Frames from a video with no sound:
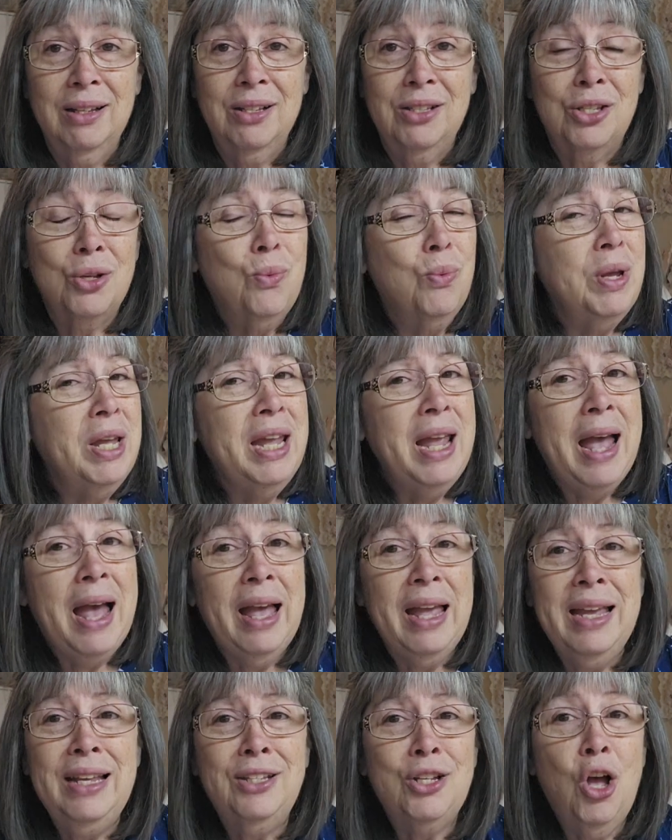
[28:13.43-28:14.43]
So we
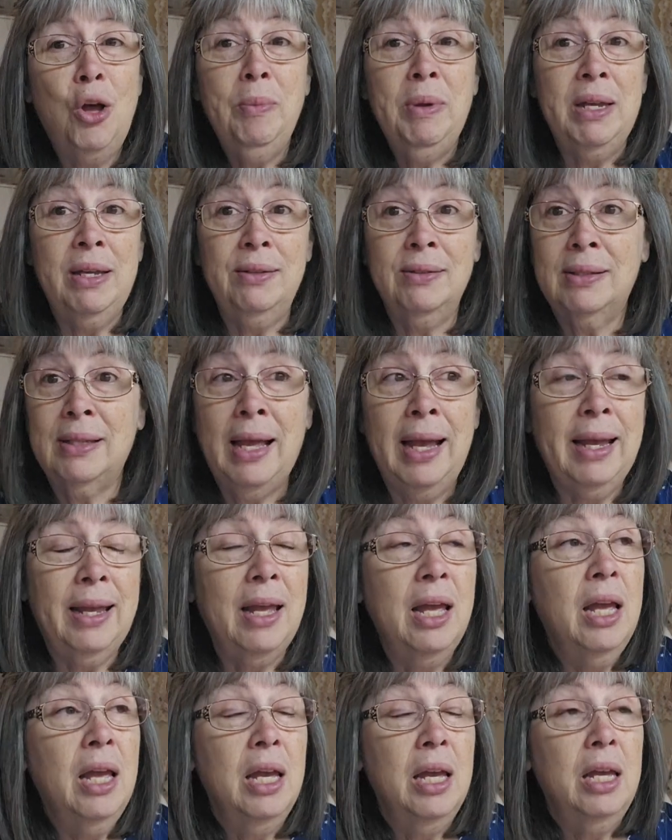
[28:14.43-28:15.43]
had, he told me, he's
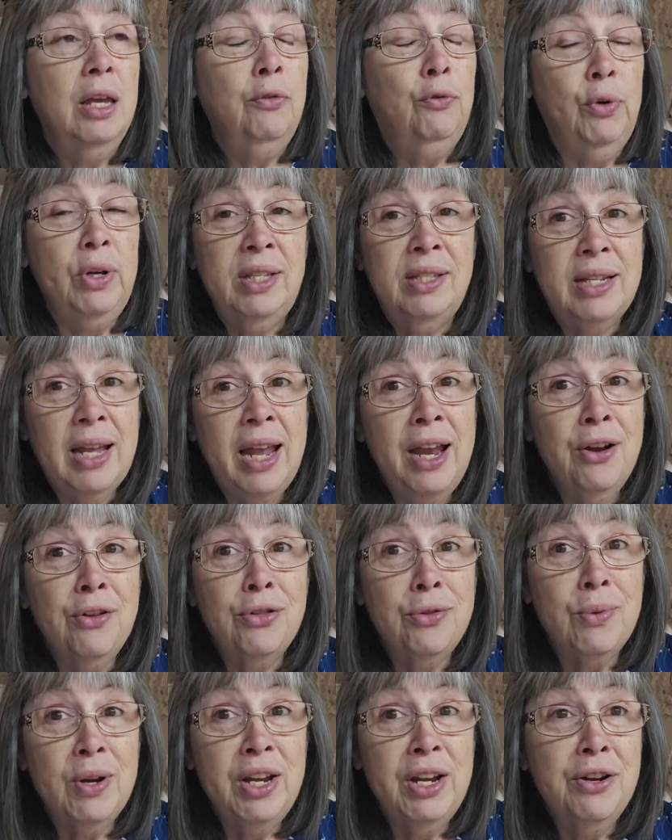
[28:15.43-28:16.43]
like, if we stay here
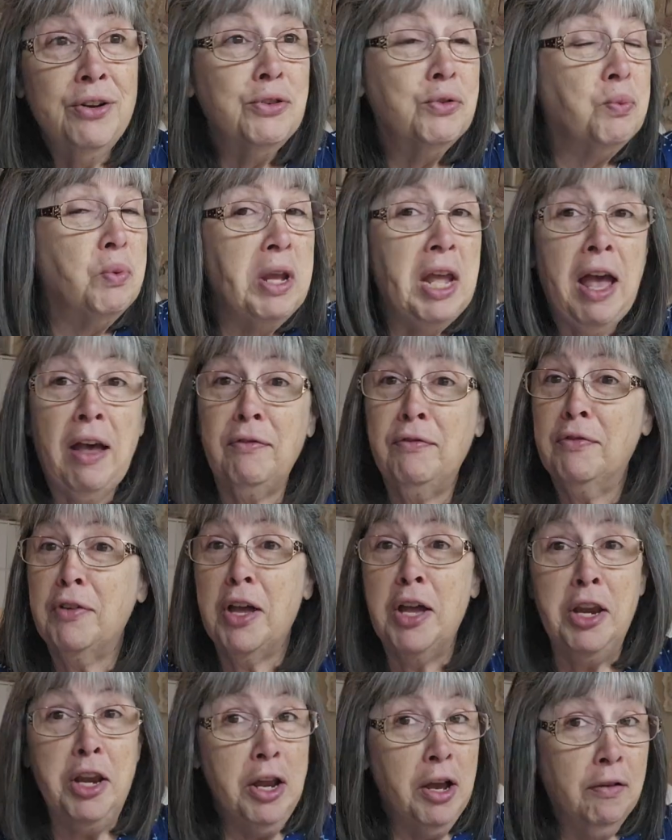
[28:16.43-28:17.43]
three years, we have
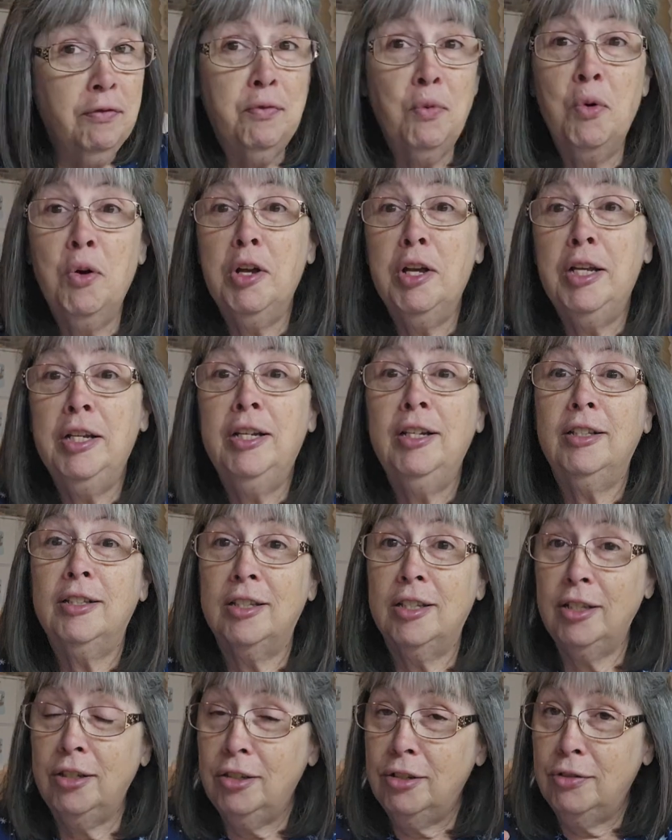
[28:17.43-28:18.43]
enough wood
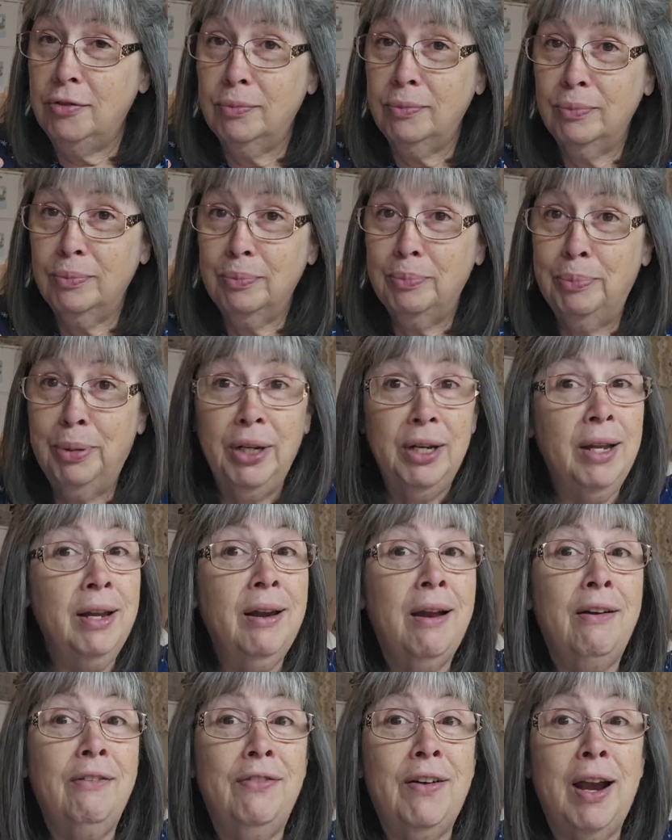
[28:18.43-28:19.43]
to put
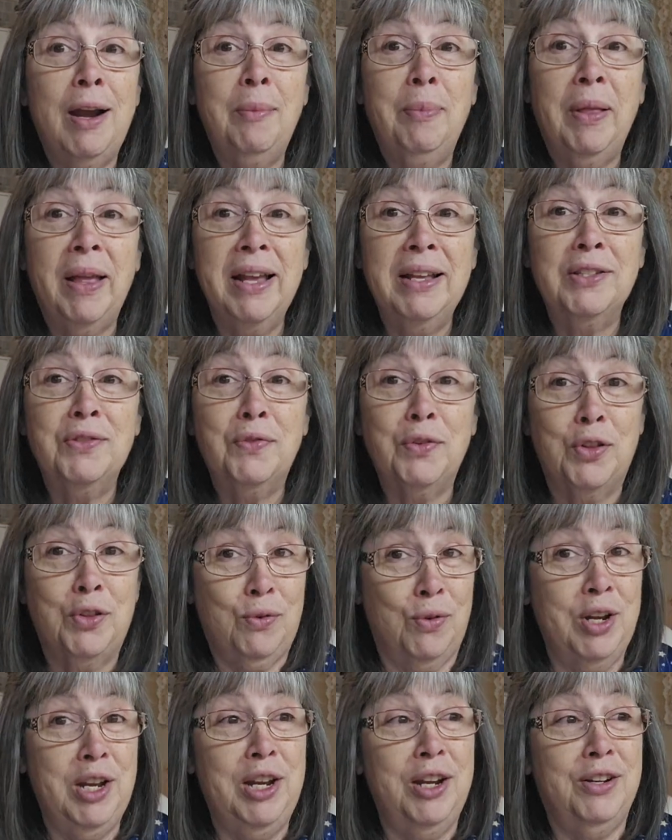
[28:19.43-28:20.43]
in our fireplace for
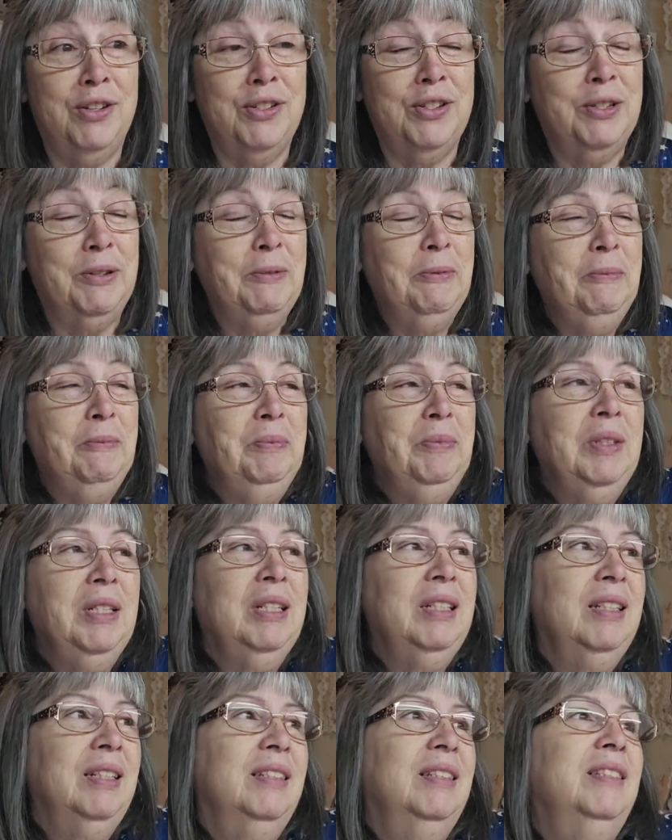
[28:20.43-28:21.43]
three years.
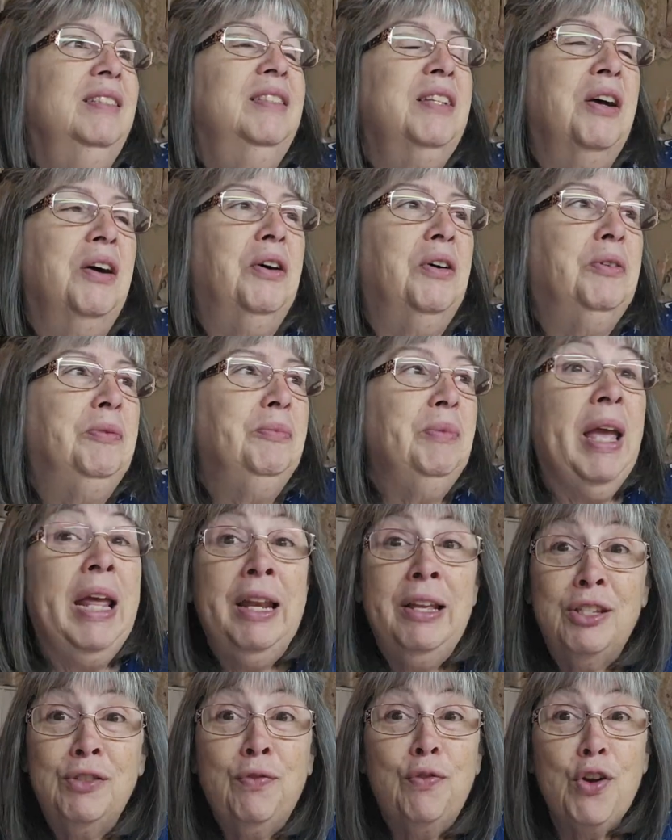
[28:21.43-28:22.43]
So,
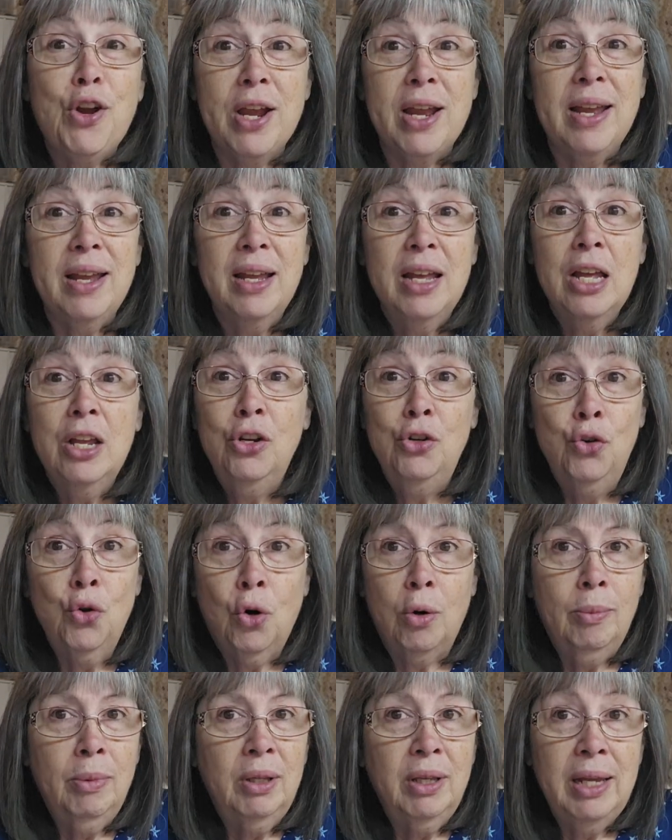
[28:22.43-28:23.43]
and it's free.
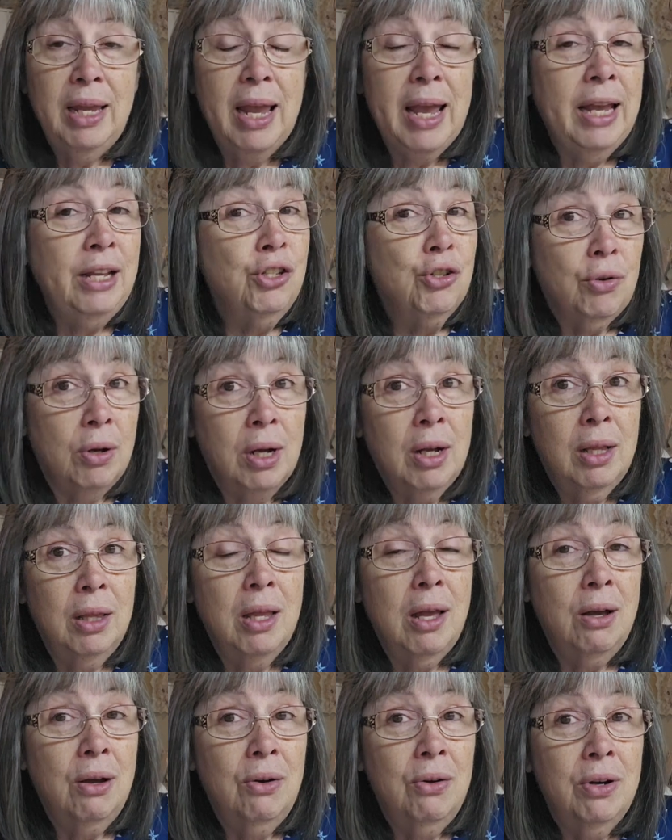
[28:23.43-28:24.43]
Normally, a
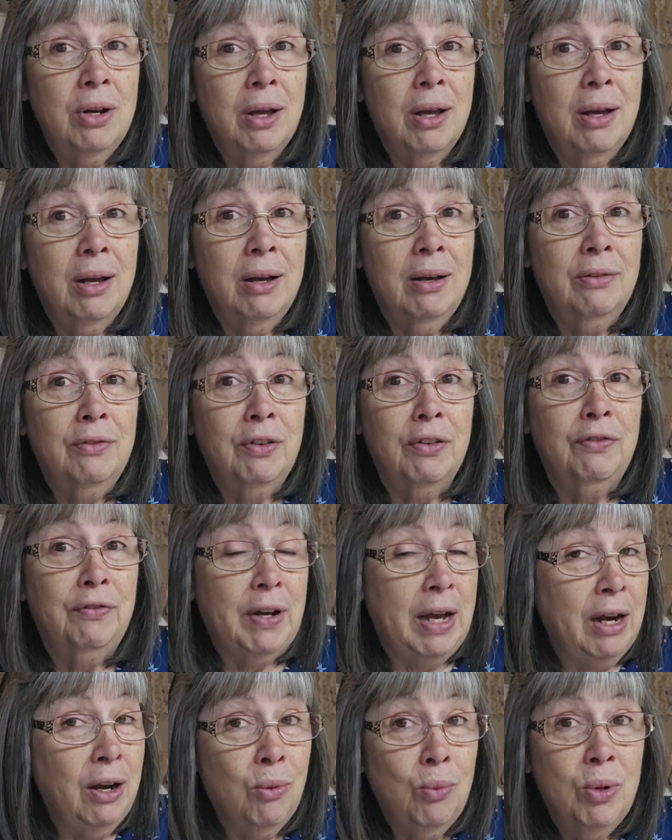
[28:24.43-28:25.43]
truckload of
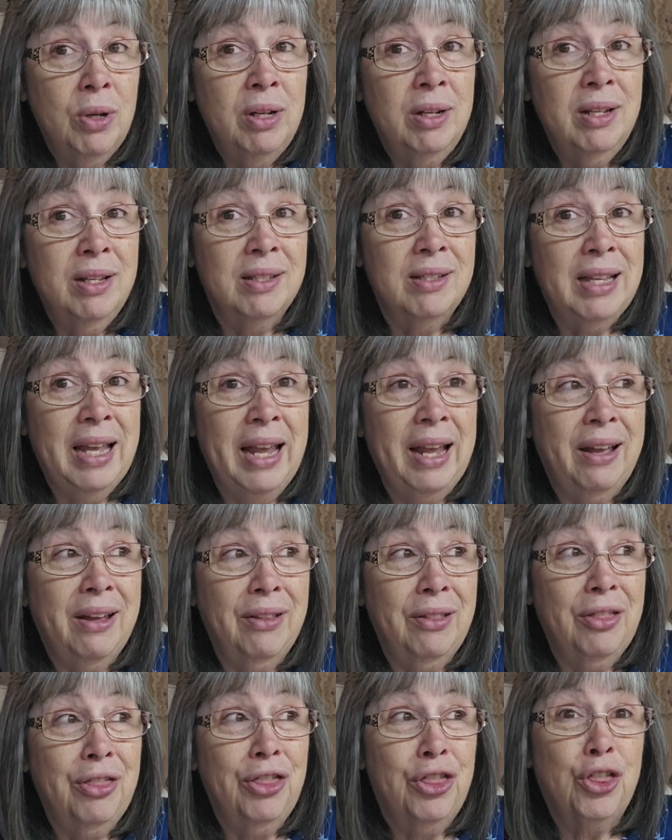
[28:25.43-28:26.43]
firewood is like
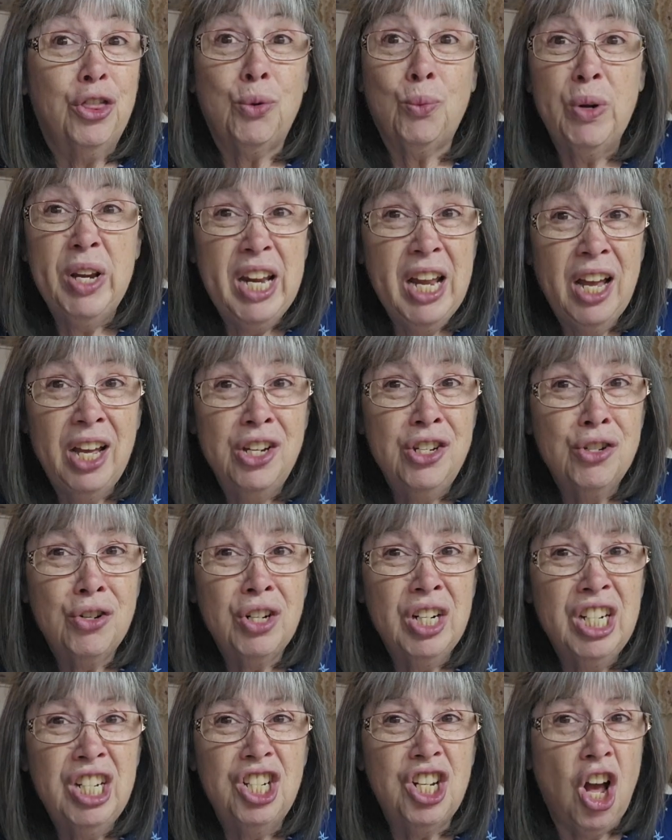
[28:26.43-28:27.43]

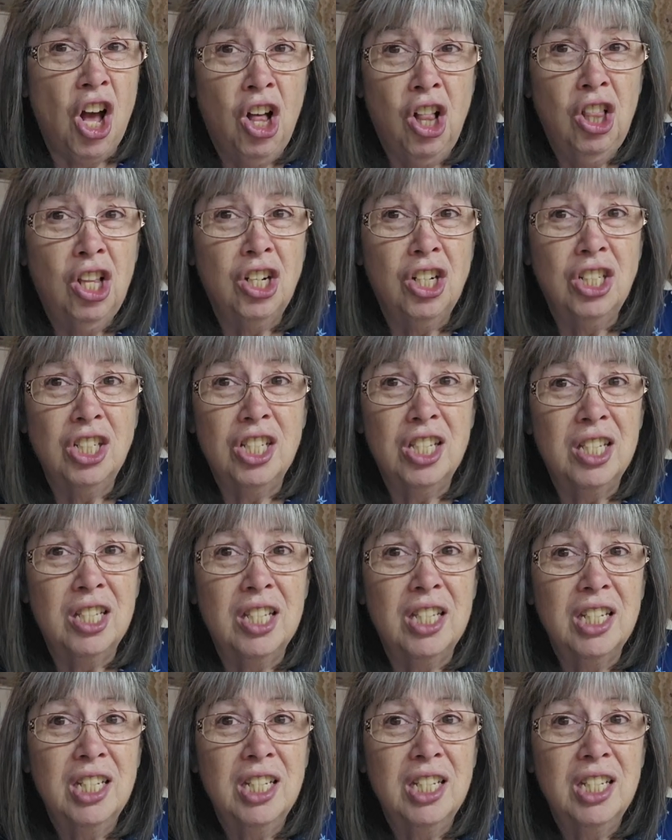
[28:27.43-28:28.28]
$300.